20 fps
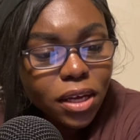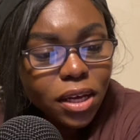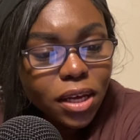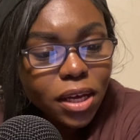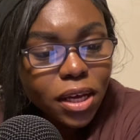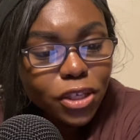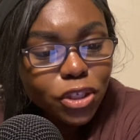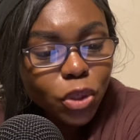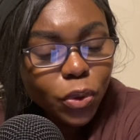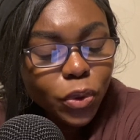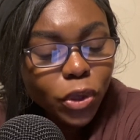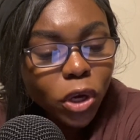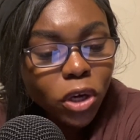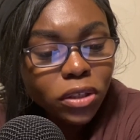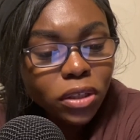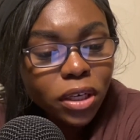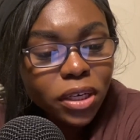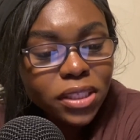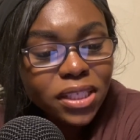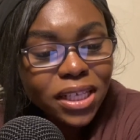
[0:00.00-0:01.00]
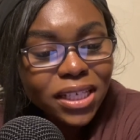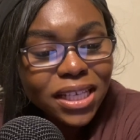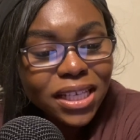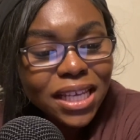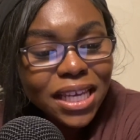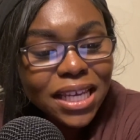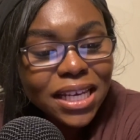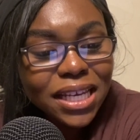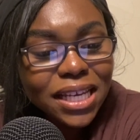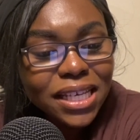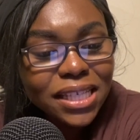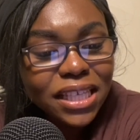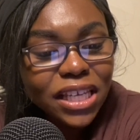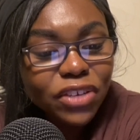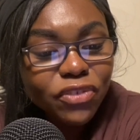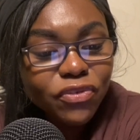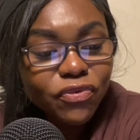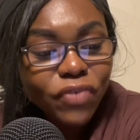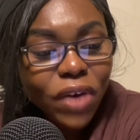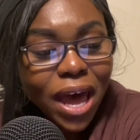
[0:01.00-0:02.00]
So he goes on and said, it is,
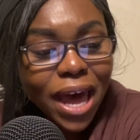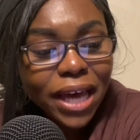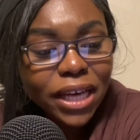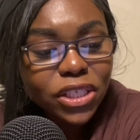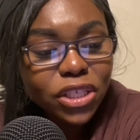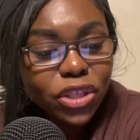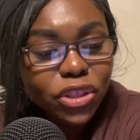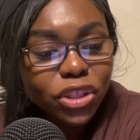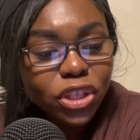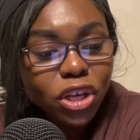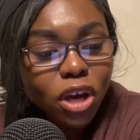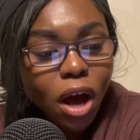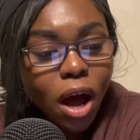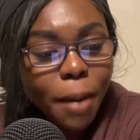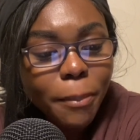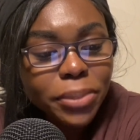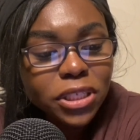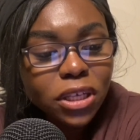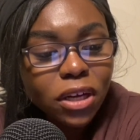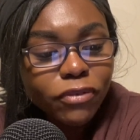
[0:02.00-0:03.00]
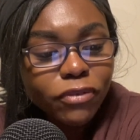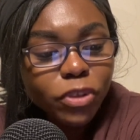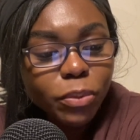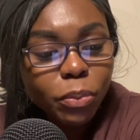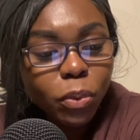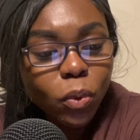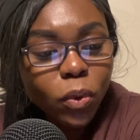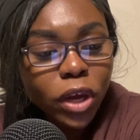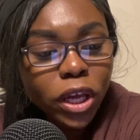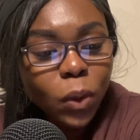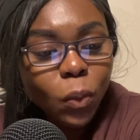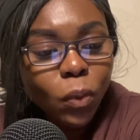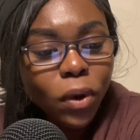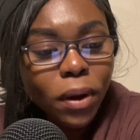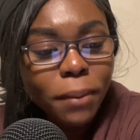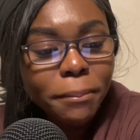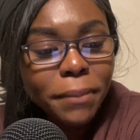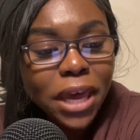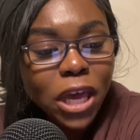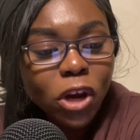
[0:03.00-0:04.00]
in fact, the opposite of the point.
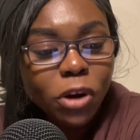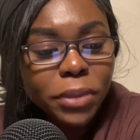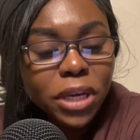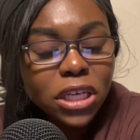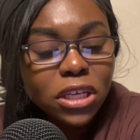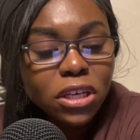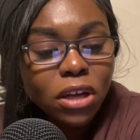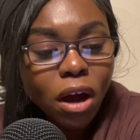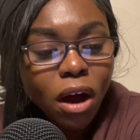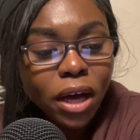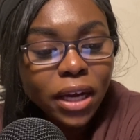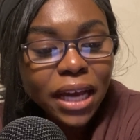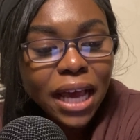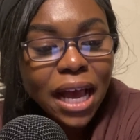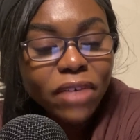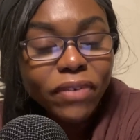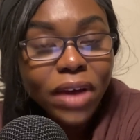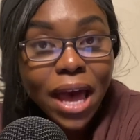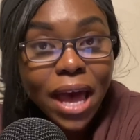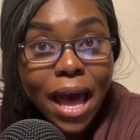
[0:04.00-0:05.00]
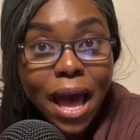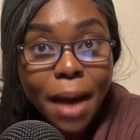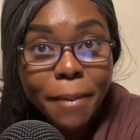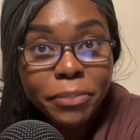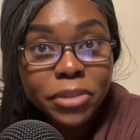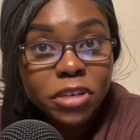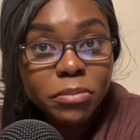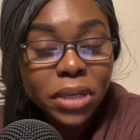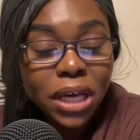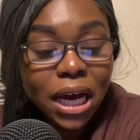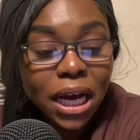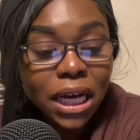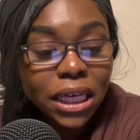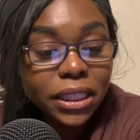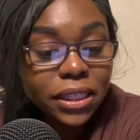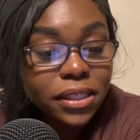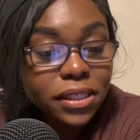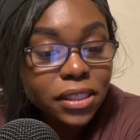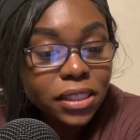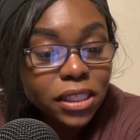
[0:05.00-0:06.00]
What may or may not have happened
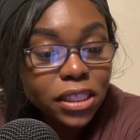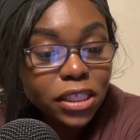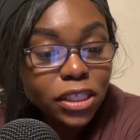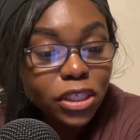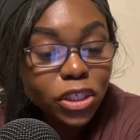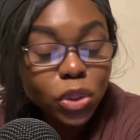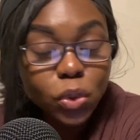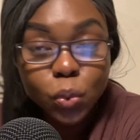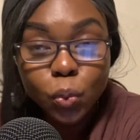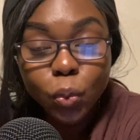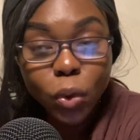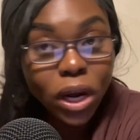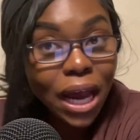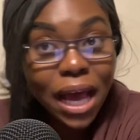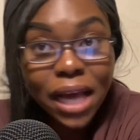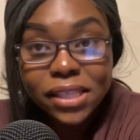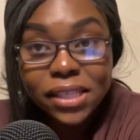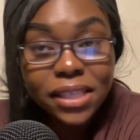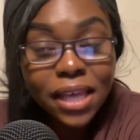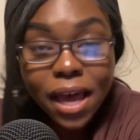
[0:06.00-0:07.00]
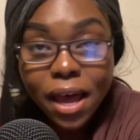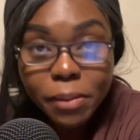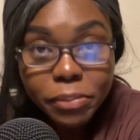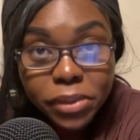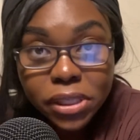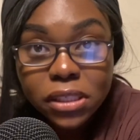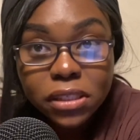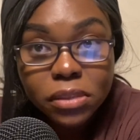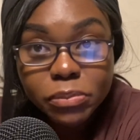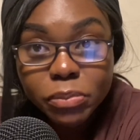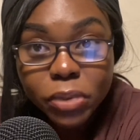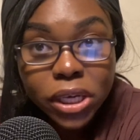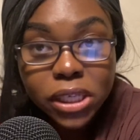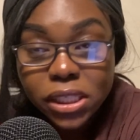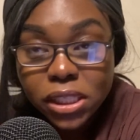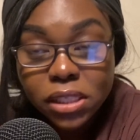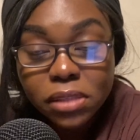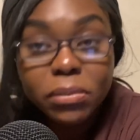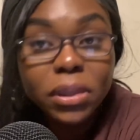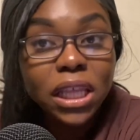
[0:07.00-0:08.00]
behind the scenes. What has happened,
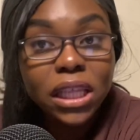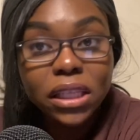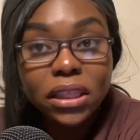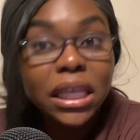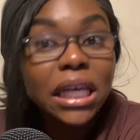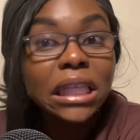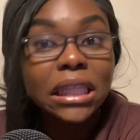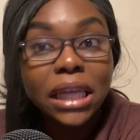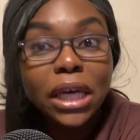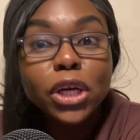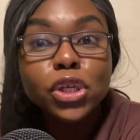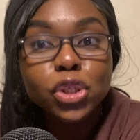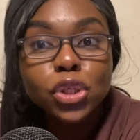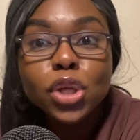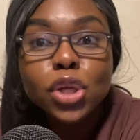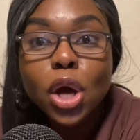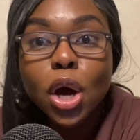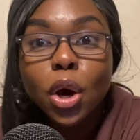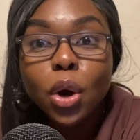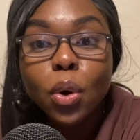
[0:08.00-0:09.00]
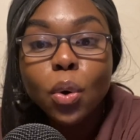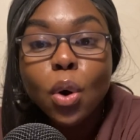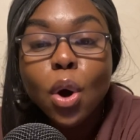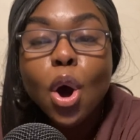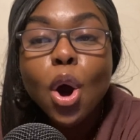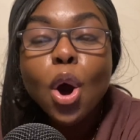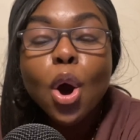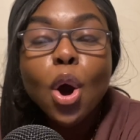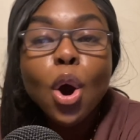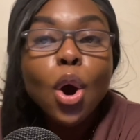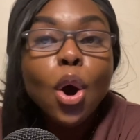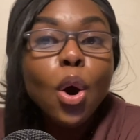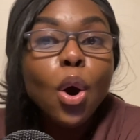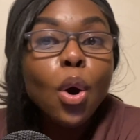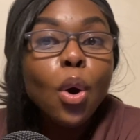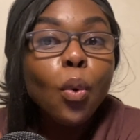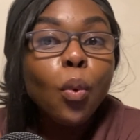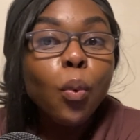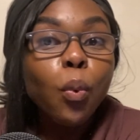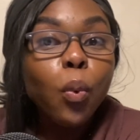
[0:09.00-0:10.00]
Brendan? Let us know.
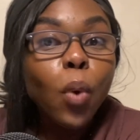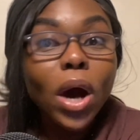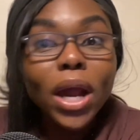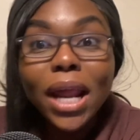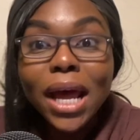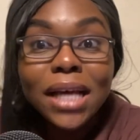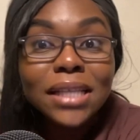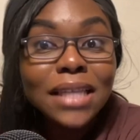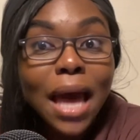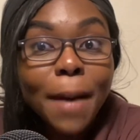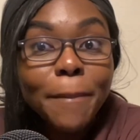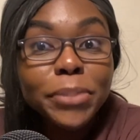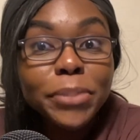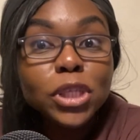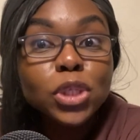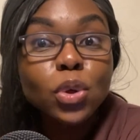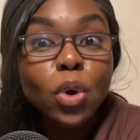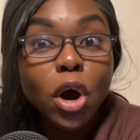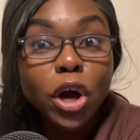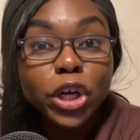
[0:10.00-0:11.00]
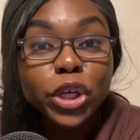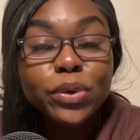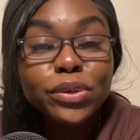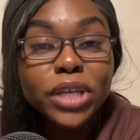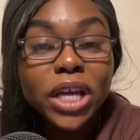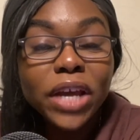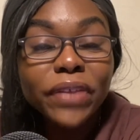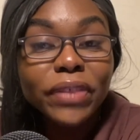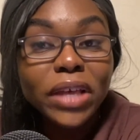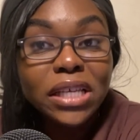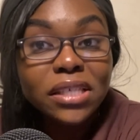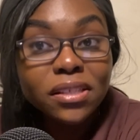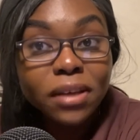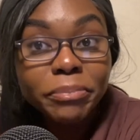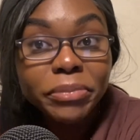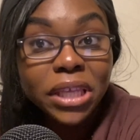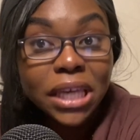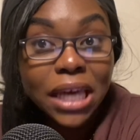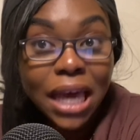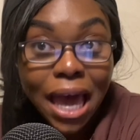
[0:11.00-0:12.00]
What has happened? So are you saying that
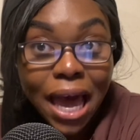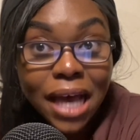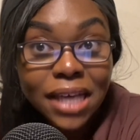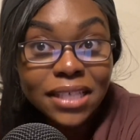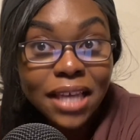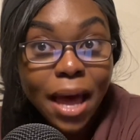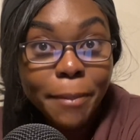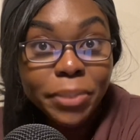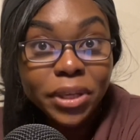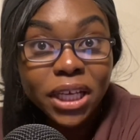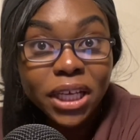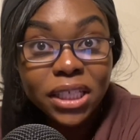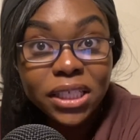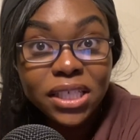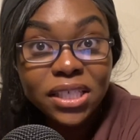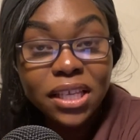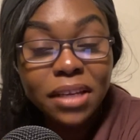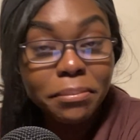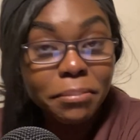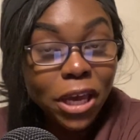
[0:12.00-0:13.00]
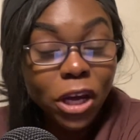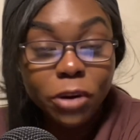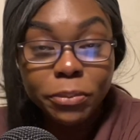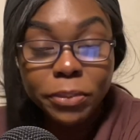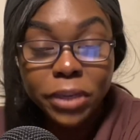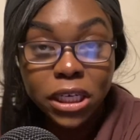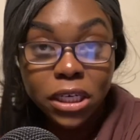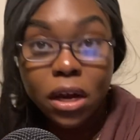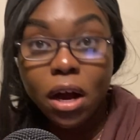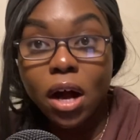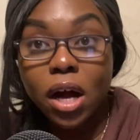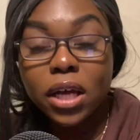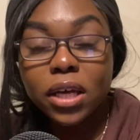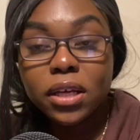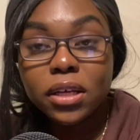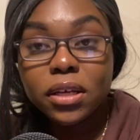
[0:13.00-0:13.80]
something has happened? Because he said may or may not.